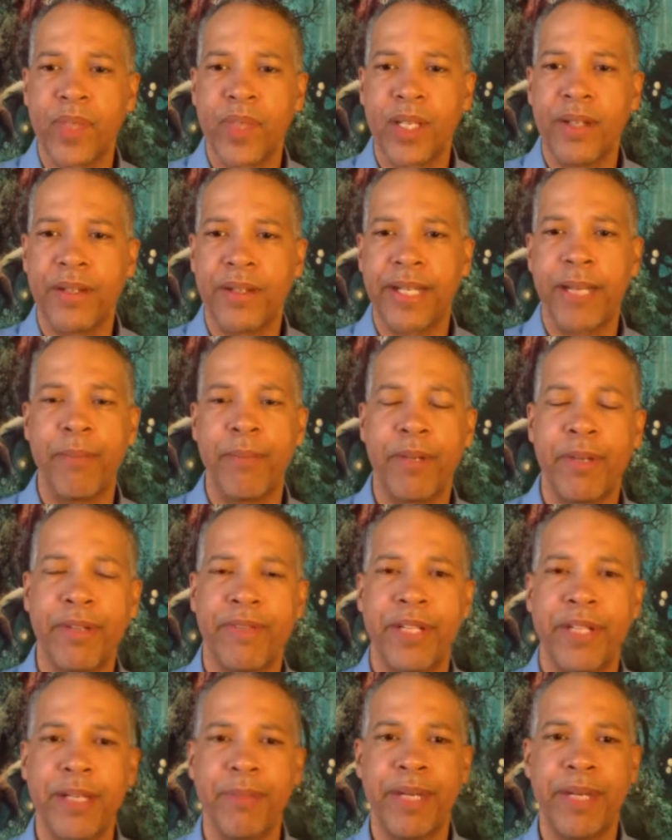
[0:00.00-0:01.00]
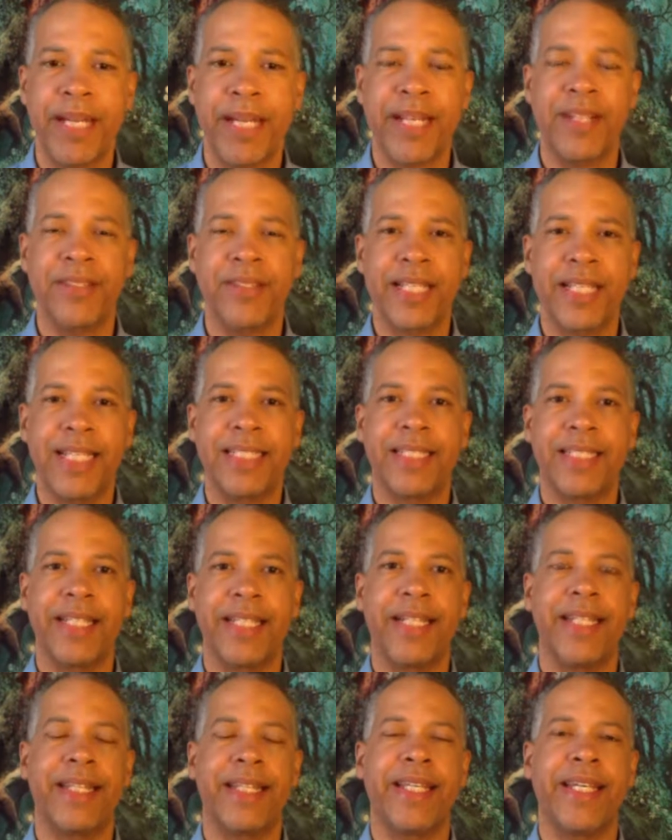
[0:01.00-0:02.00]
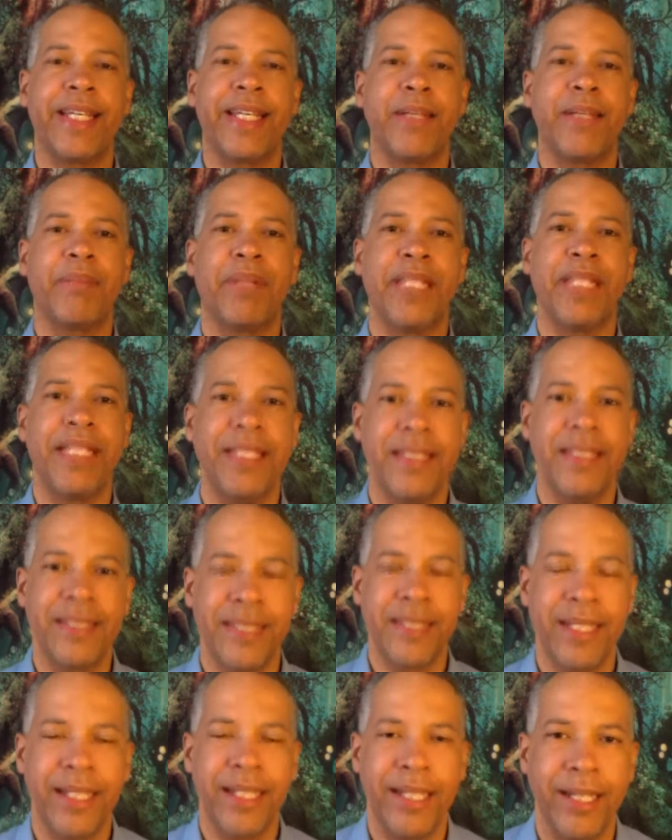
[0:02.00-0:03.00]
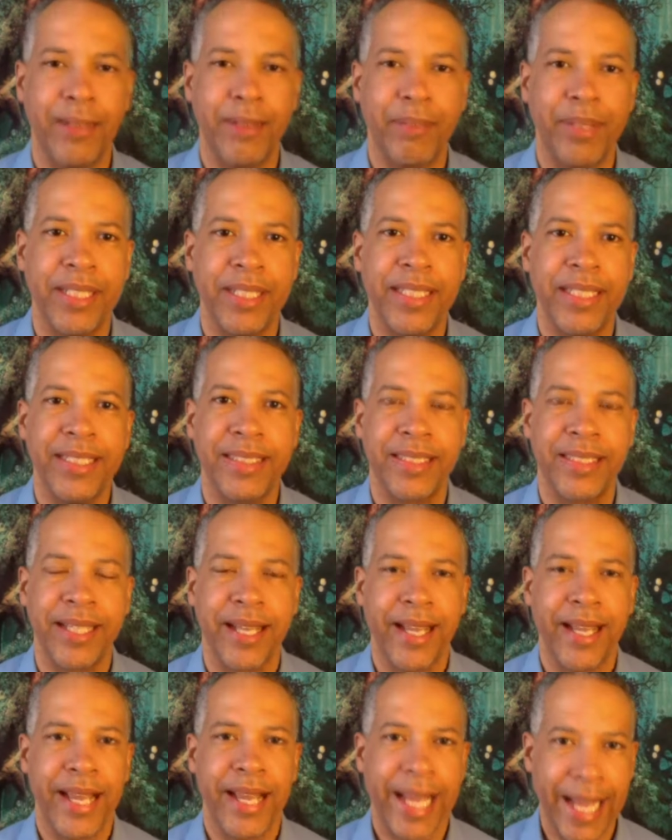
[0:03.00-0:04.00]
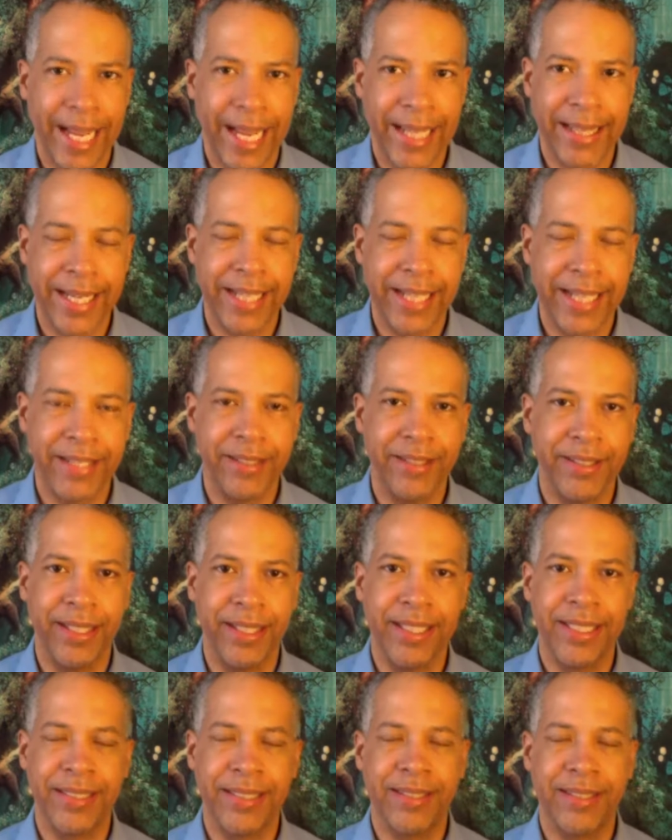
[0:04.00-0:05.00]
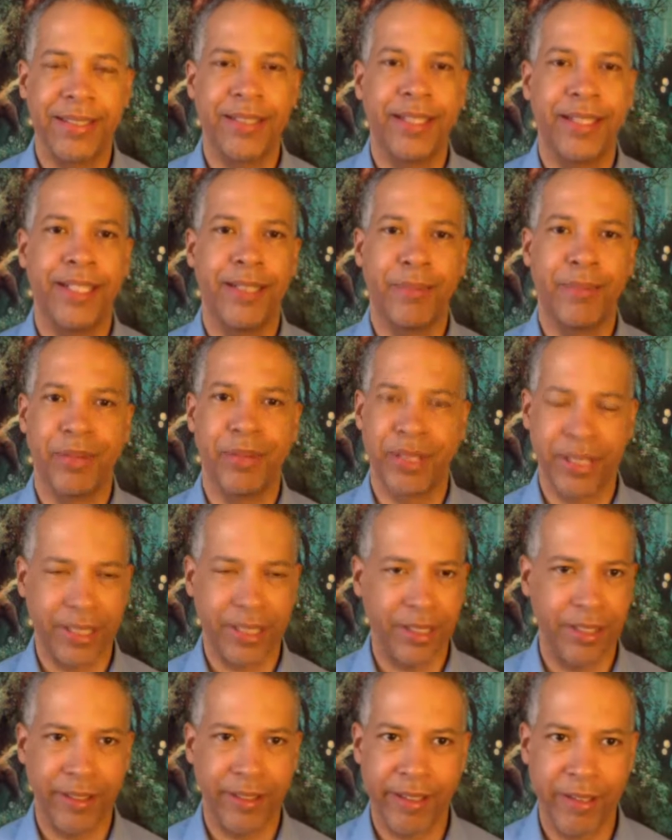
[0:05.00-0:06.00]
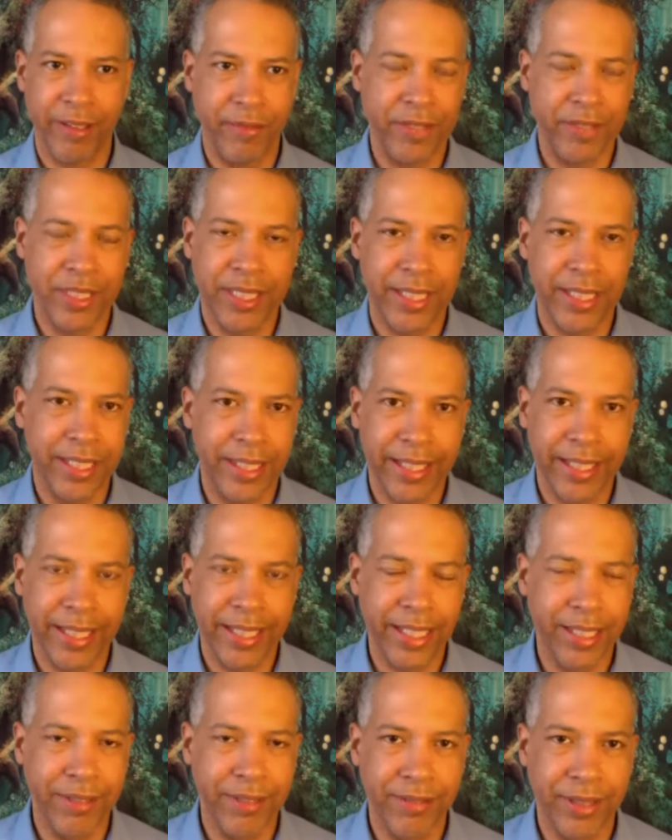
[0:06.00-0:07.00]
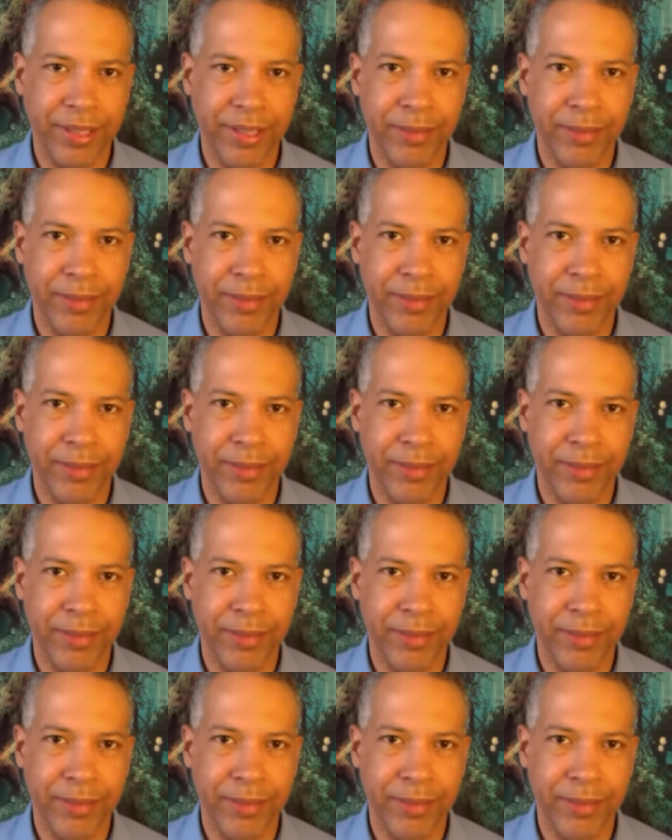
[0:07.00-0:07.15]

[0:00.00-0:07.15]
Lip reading: Okay, but if anybody else has anything, please add that to the list, particularly if it's anything of